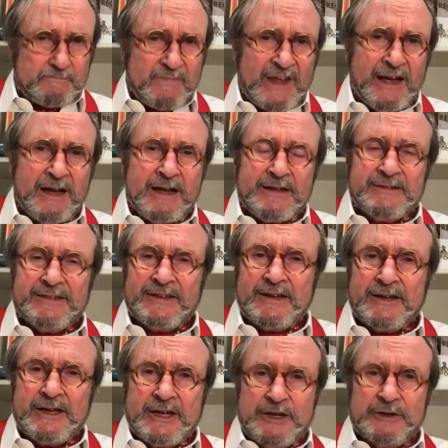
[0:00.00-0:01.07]
And uh,
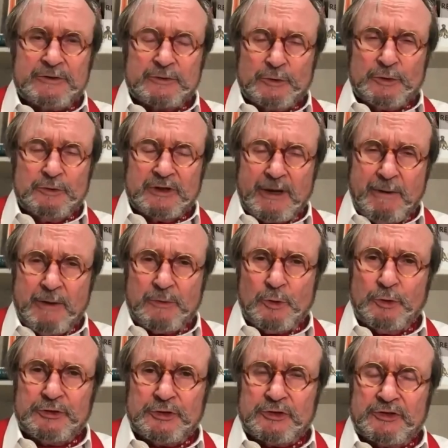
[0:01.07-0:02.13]
you can come up with
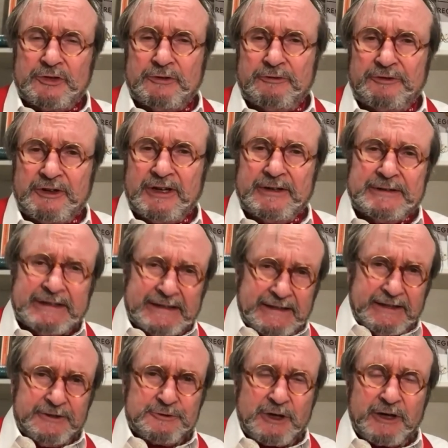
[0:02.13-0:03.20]
all sorts of uh,
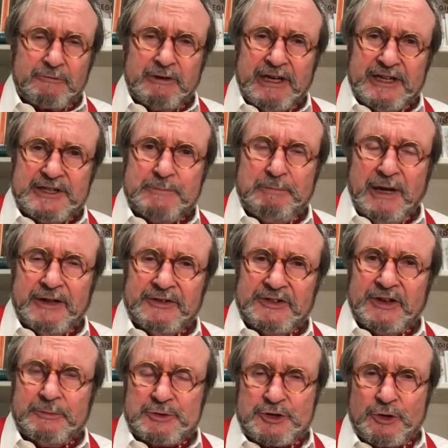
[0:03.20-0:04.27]
drug-related puns,
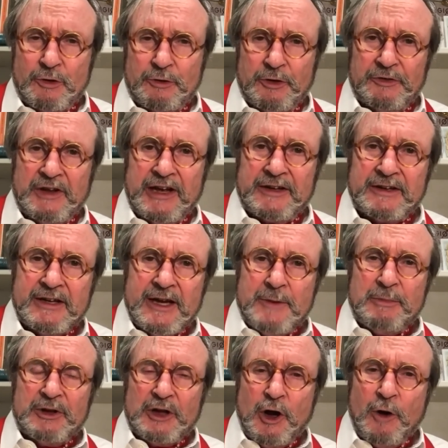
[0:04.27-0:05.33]
I'm sure, on that.
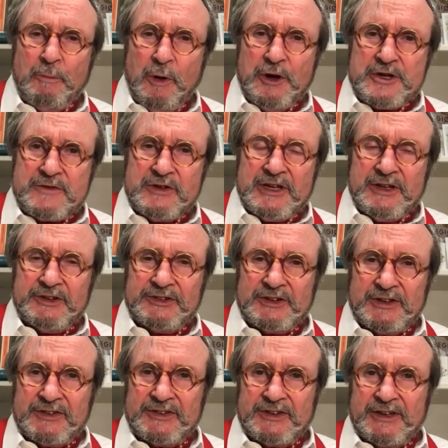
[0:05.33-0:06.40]
But the whole point of it is
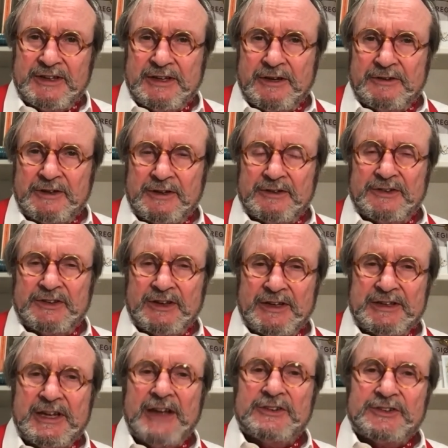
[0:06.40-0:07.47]
that you know that uh,
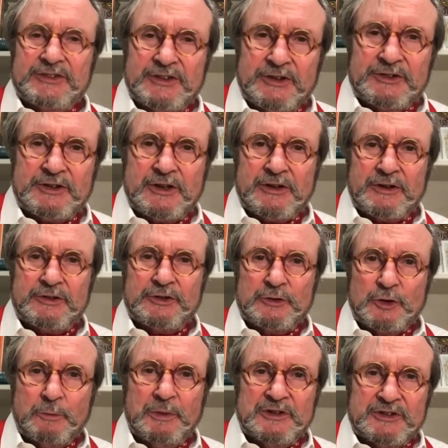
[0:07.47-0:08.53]
yes, there's, a, uh, there's some
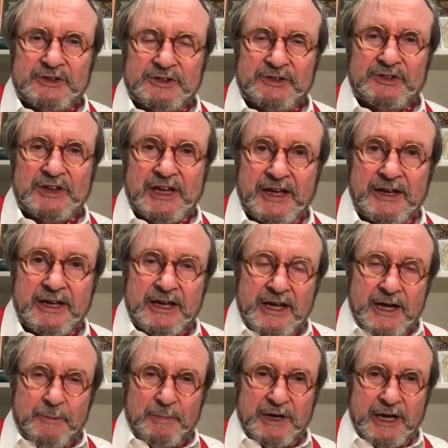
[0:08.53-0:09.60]
good businesses there,
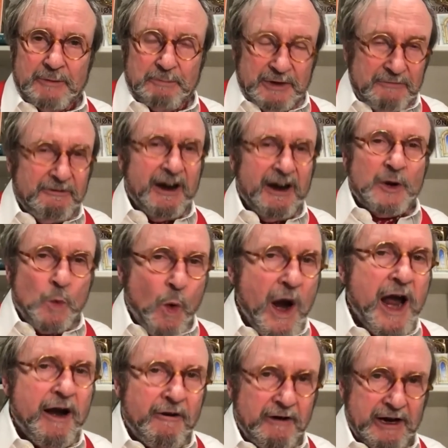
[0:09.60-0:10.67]
but I'd be very
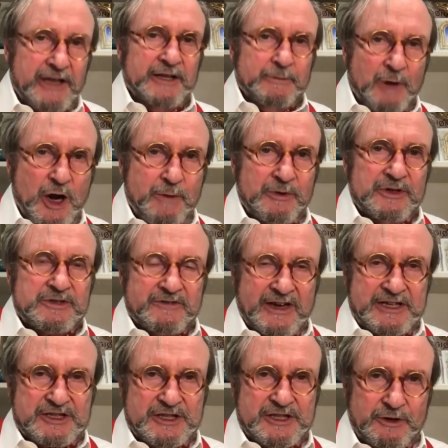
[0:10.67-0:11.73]
wary at the moment of
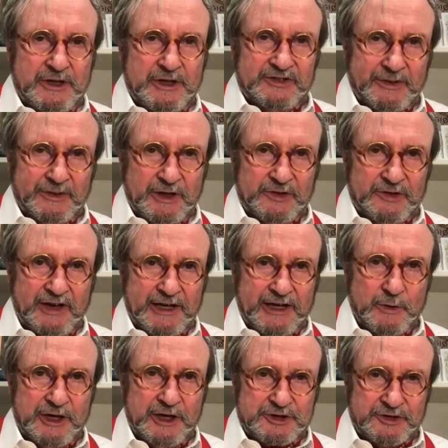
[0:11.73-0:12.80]
actually looking at some of those
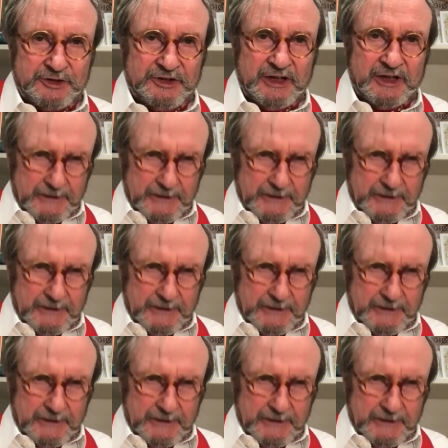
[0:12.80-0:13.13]
valuations.